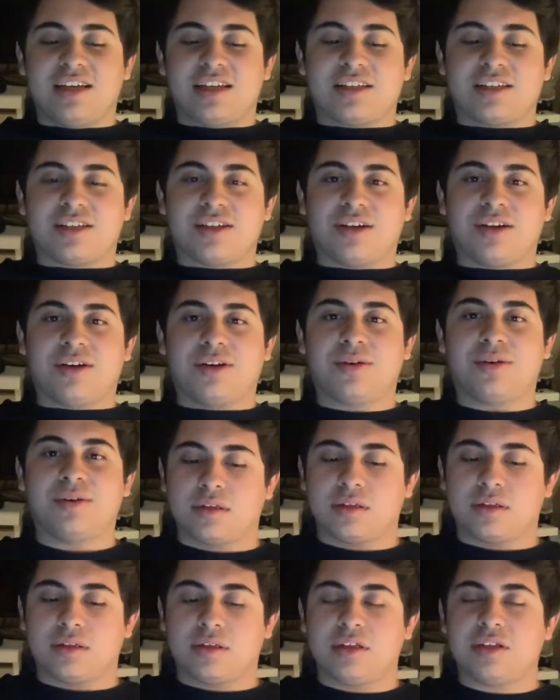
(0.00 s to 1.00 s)
So
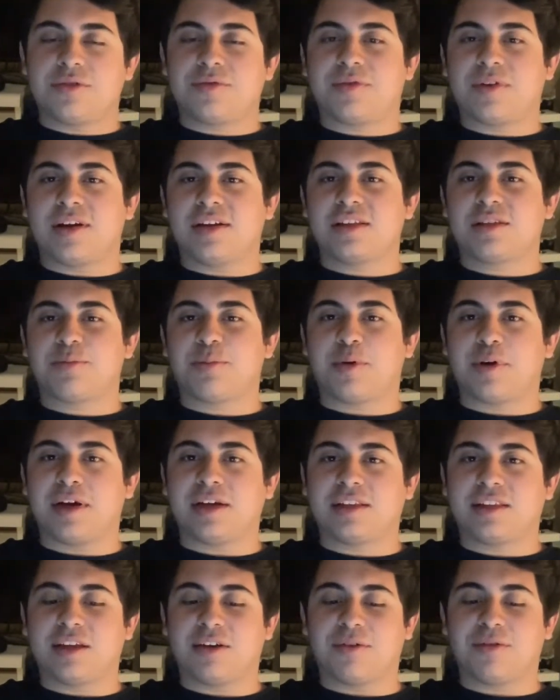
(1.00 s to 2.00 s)
these friends
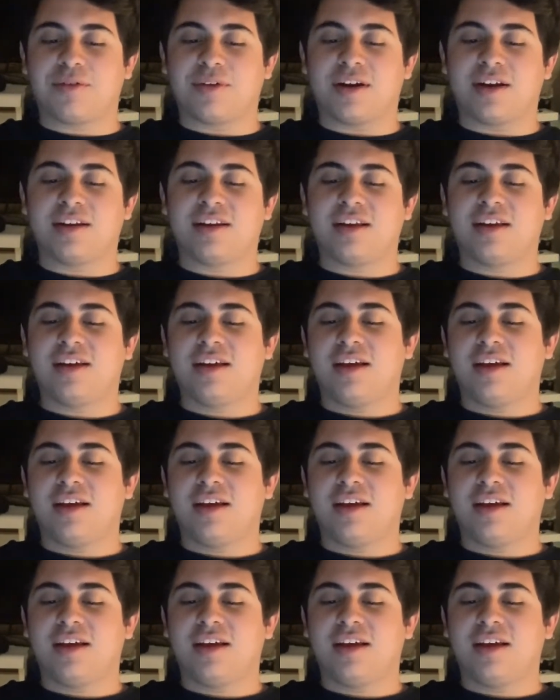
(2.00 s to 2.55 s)
pranked their friend.